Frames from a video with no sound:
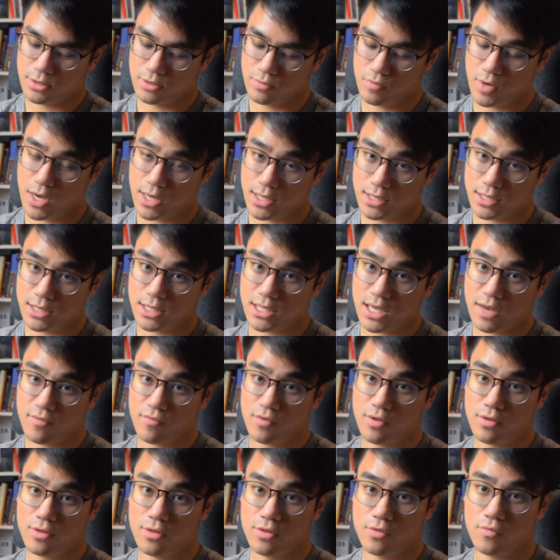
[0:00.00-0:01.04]
1,
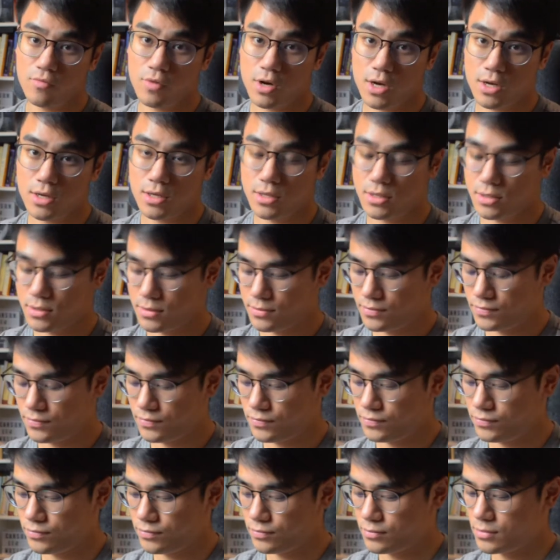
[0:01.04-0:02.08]
7th, 1,
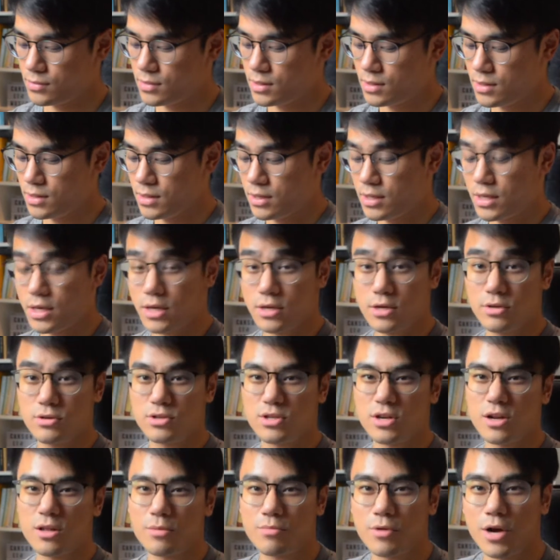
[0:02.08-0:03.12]
and you
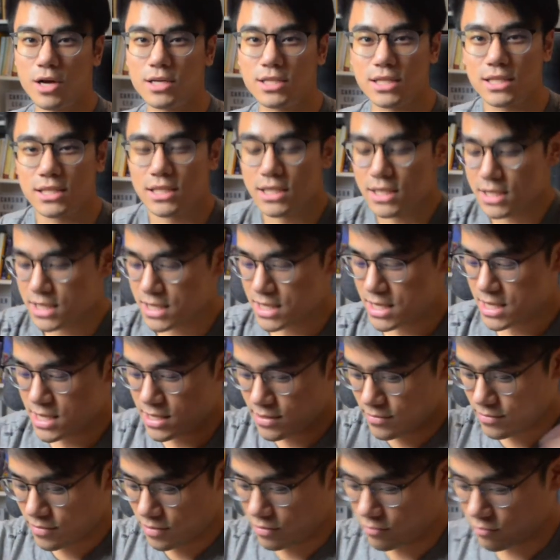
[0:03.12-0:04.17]
start the process.
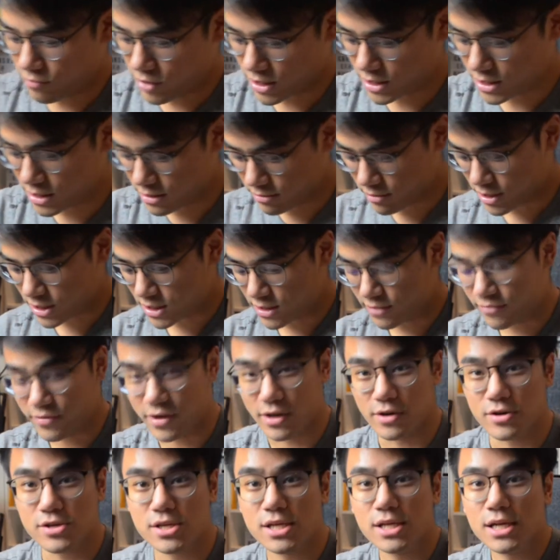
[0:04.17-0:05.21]
Rusty
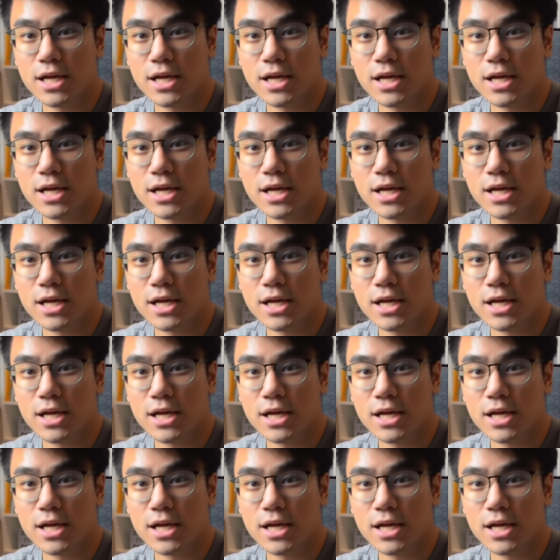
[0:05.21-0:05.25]
fingers.